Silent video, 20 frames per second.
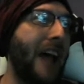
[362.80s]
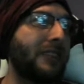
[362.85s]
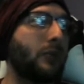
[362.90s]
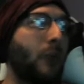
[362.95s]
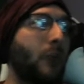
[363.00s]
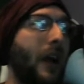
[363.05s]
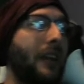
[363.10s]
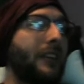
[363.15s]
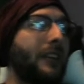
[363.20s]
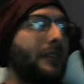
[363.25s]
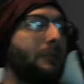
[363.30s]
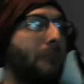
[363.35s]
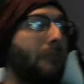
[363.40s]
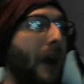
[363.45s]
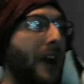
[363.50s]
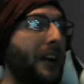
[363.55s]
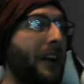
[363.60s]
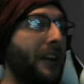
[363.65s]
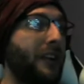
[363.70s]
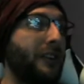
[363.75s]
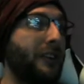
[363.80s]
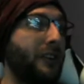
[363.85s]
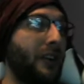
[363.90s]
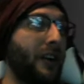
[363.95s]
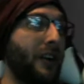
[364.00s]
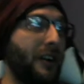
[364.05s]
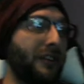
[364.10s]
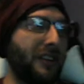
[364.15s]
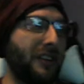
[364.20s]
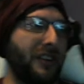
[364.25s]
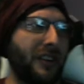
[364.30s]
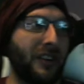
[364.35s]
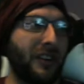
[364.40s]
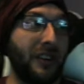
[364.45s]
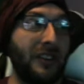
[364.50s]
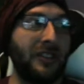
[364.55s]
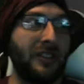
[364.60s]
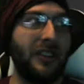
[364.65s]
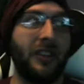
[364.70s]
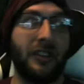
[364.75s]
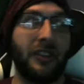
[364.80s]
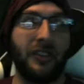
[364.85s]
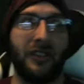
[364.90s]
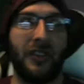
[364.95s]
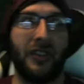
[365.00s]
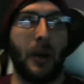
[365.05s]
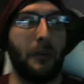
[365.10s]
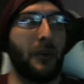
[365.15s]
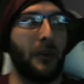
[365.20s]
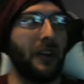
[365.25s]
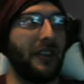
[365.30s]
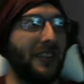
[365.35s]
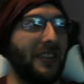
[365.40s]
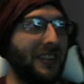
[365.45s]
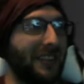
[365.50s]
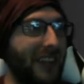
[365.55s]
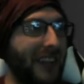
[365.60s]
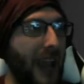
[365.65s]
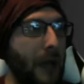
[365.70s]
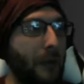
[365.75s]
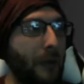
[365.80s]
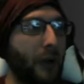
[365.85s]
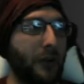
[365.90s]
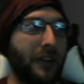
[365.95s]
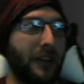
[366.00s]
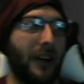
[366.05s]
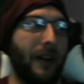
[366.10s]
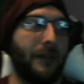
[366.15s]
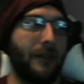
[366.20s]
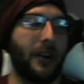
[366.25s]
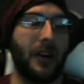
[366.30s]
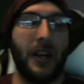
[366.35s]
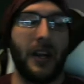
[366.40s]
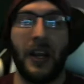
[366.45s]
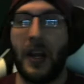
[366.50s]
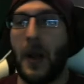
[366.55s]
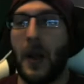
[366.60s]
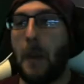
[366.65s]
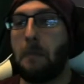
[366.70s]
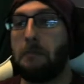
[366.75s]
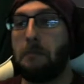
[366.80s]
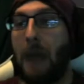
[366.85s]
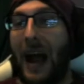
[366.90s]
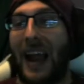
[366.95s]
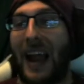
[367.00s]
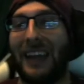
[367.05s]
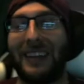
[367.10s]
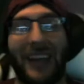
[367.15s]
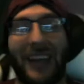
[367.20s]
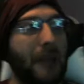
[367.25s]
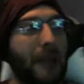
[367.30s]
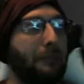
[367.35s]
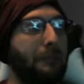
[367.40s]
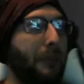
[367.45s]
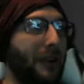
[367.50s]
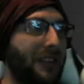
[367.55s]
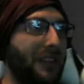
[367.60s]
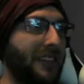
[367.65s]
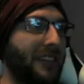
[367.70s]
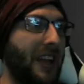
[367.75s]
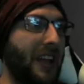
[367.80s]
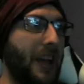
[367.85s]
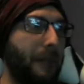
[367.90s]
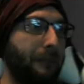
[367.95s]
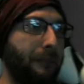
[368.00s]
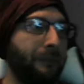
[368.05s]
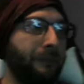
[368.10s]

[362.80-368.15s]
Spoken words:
well as minor endurance, increasing your stamina recover by 10%.